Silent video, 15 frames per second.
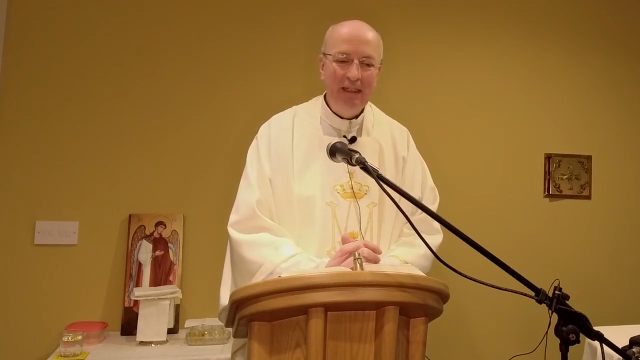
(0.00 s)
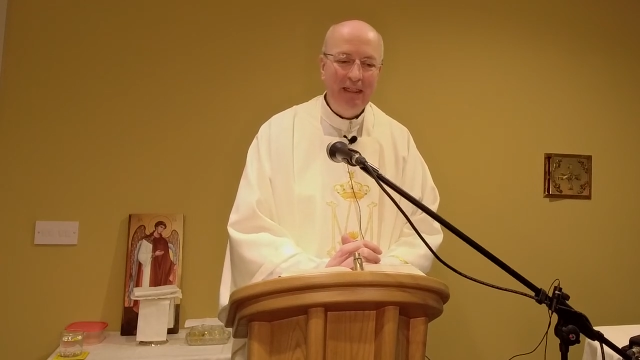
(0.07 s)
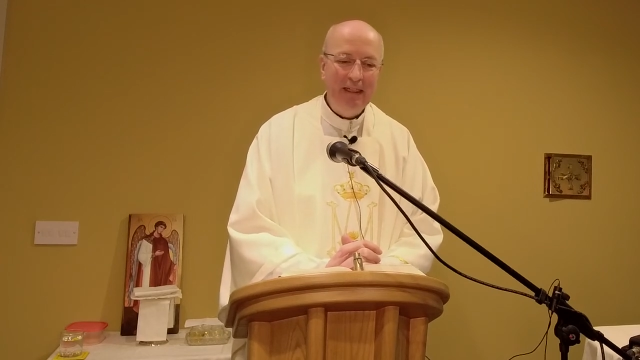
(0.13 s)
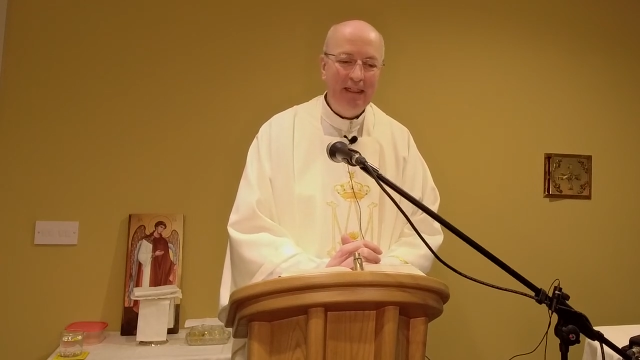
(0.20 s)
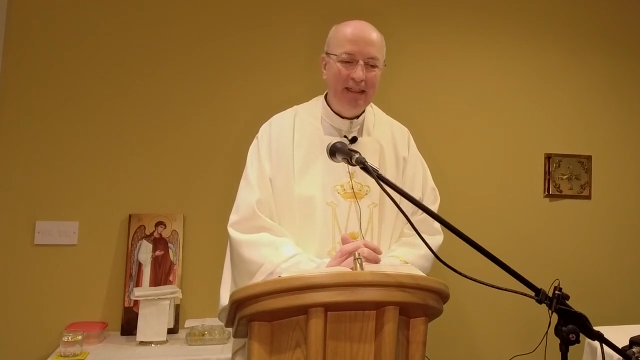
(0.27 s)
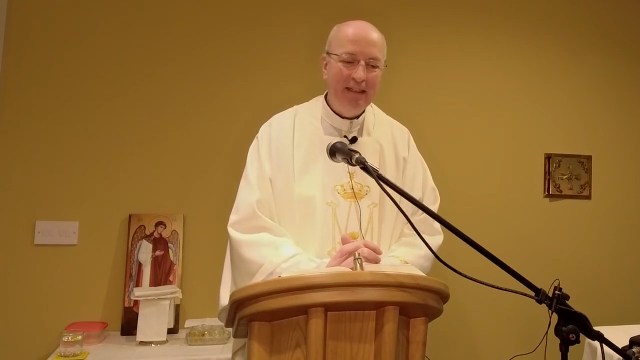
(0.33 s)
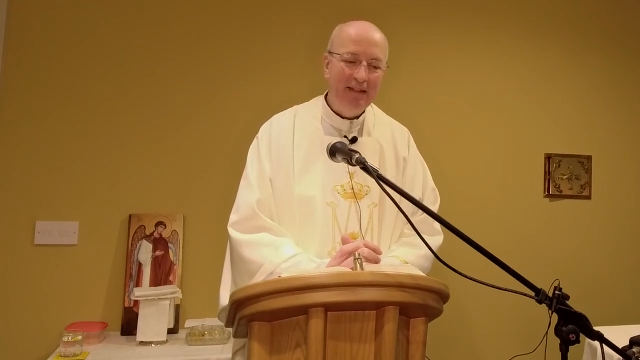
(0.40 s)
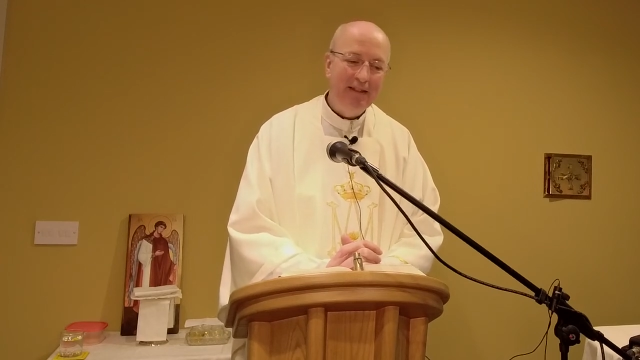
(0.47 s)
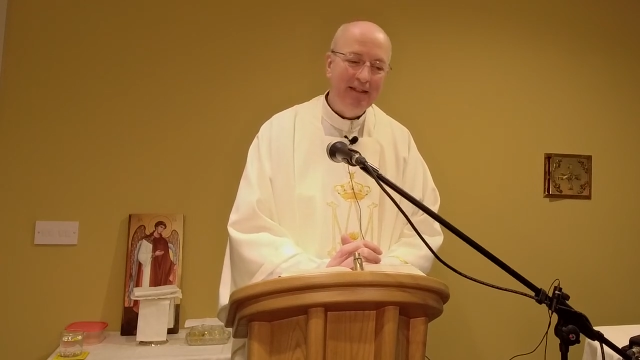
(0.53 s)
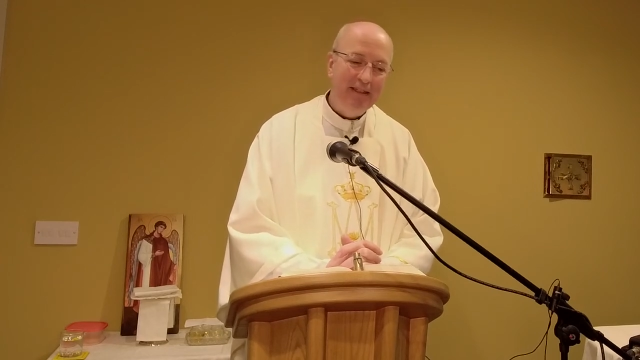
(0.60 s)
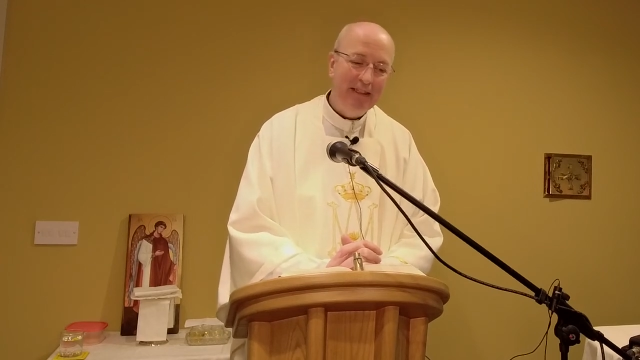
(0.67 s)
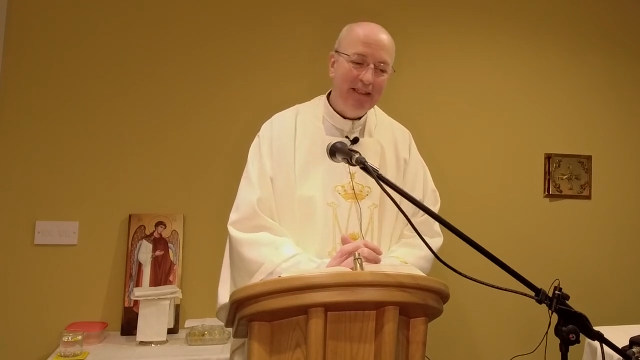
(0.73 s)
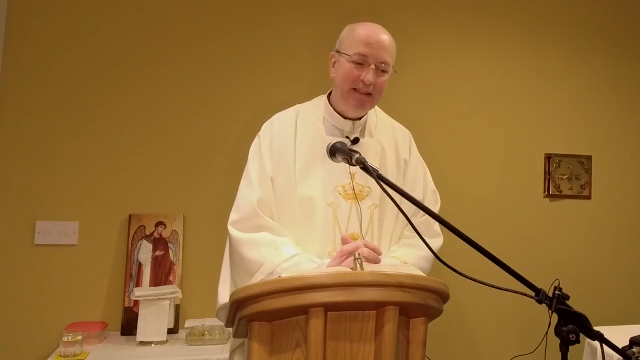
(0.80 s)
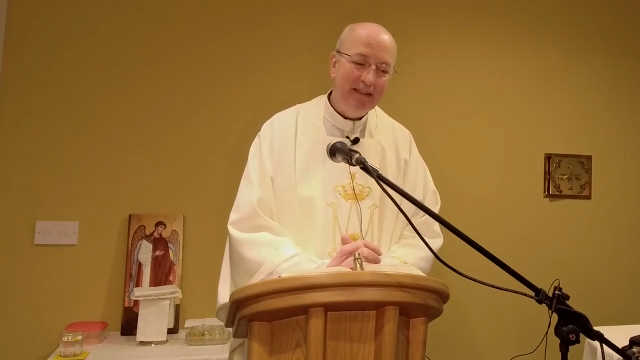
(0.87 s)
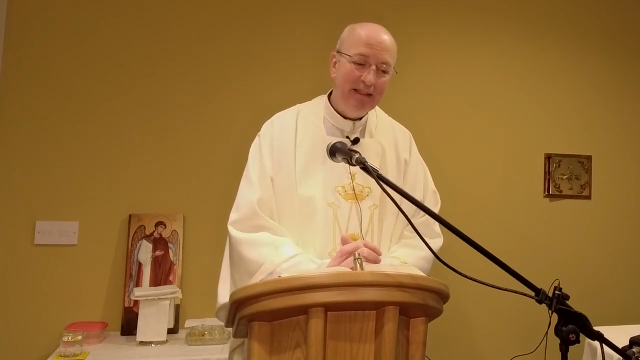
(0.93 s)
And
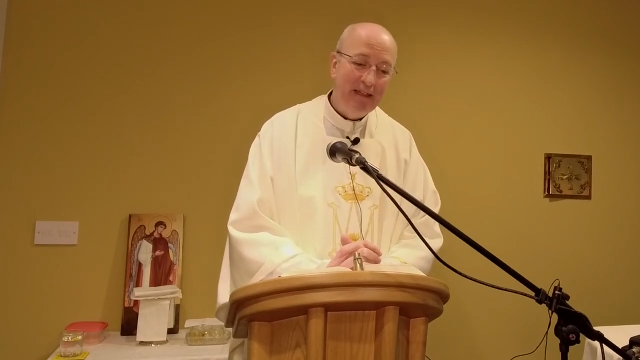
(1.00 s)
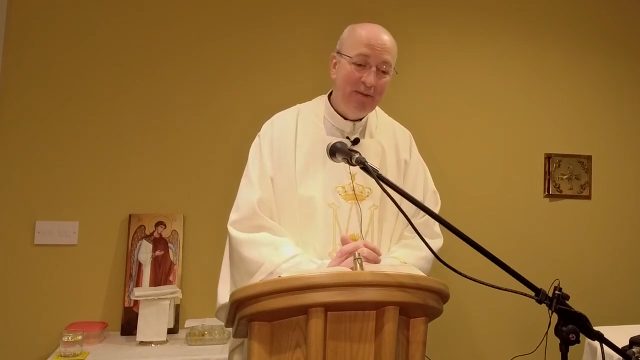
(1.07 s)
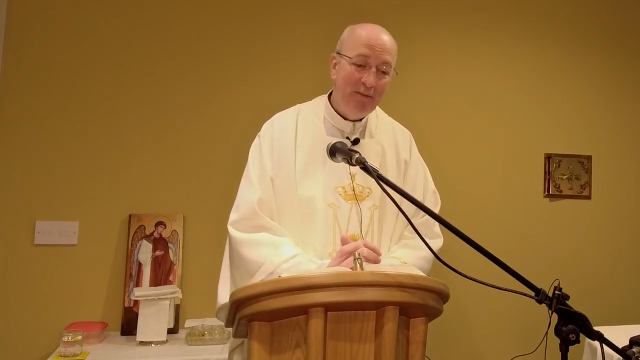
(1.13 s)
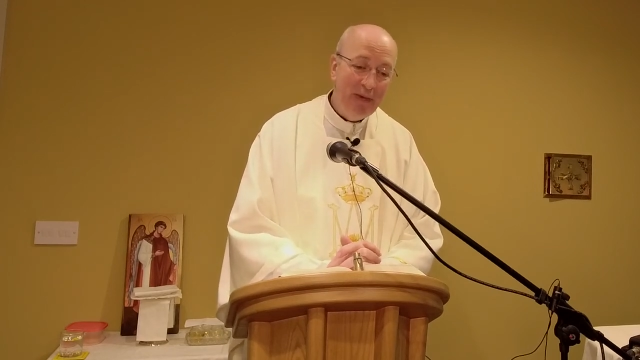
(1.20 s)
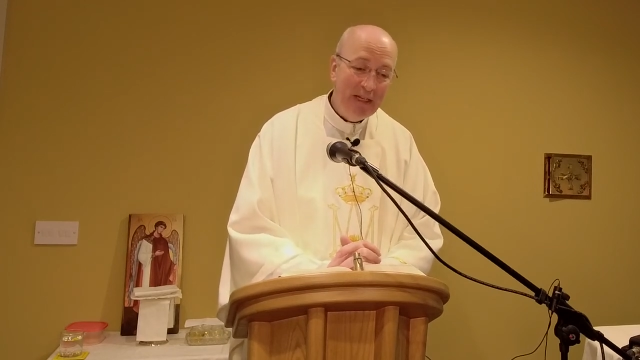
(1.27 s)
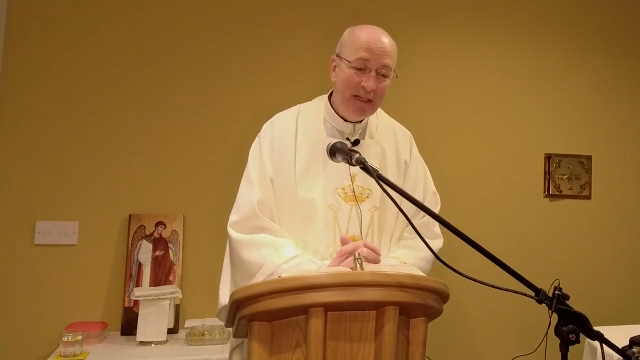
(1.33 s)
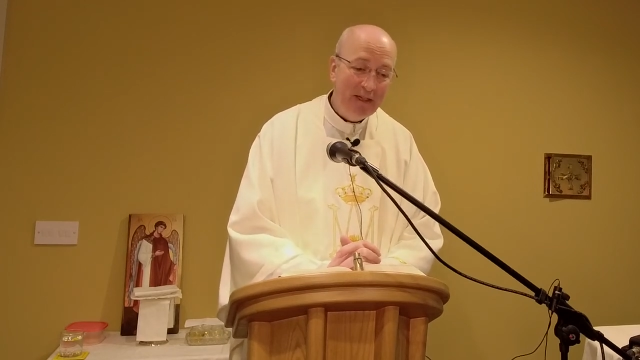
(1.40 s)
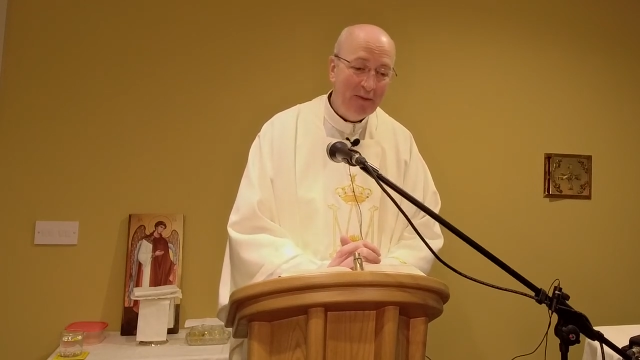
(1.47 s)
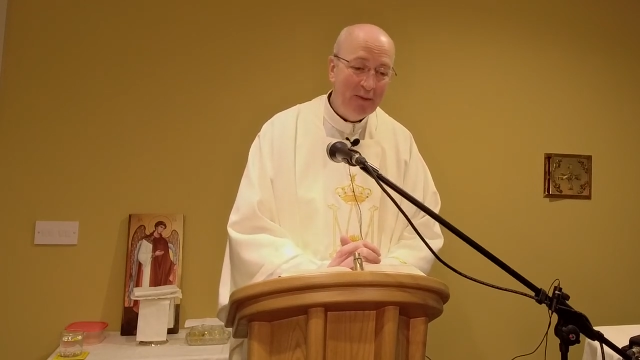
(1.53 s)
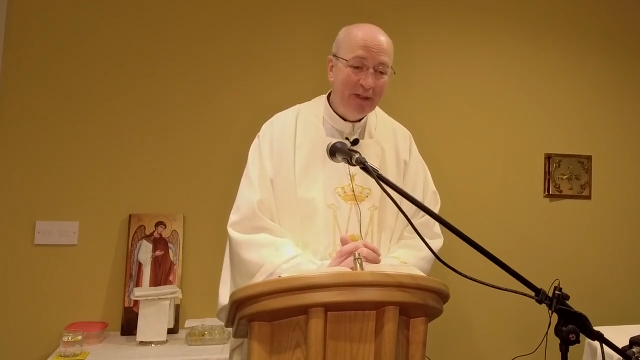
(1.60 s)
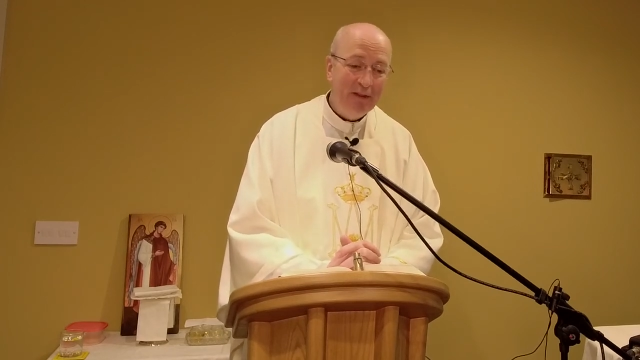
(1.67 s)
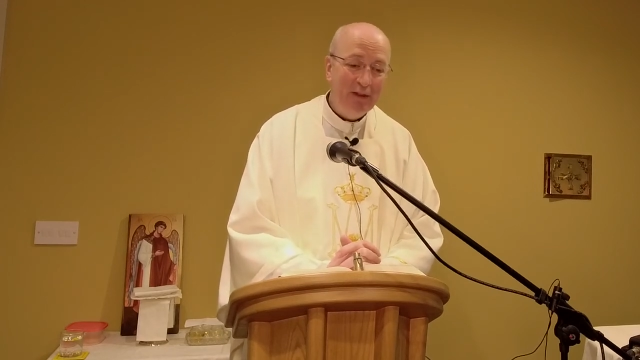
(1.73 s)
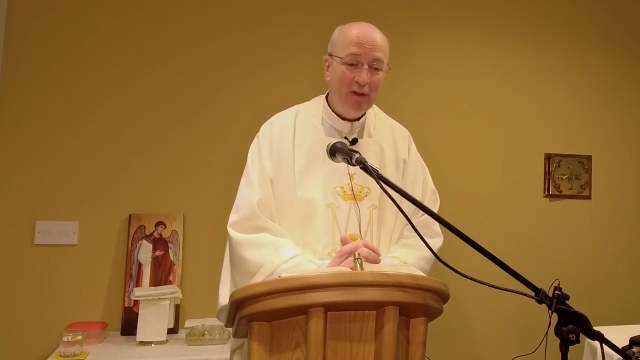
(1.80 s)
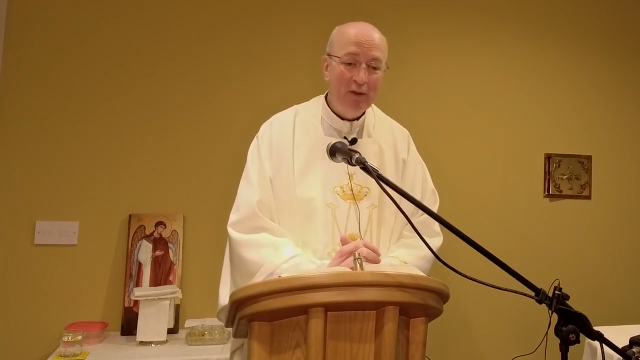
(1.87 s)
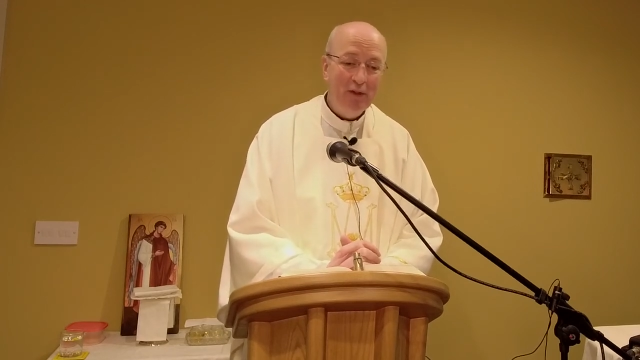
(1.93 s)
it's lamentable, of
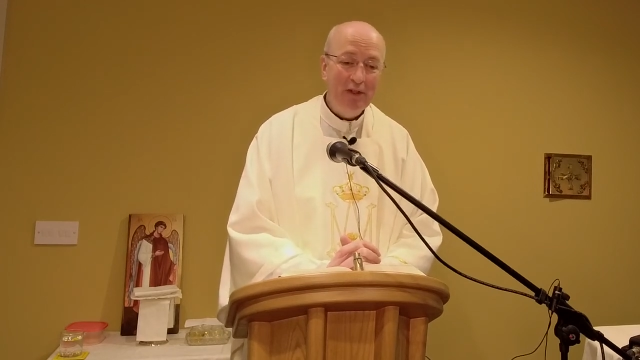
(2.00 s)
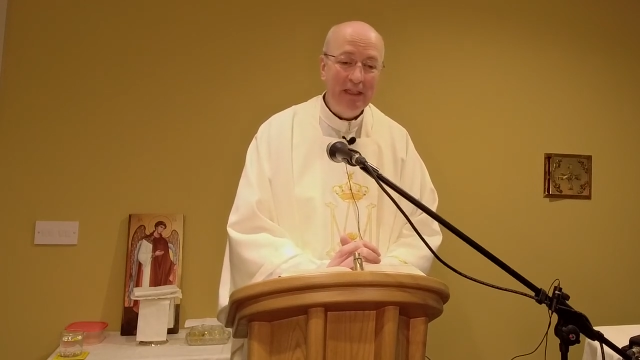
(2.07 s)
course,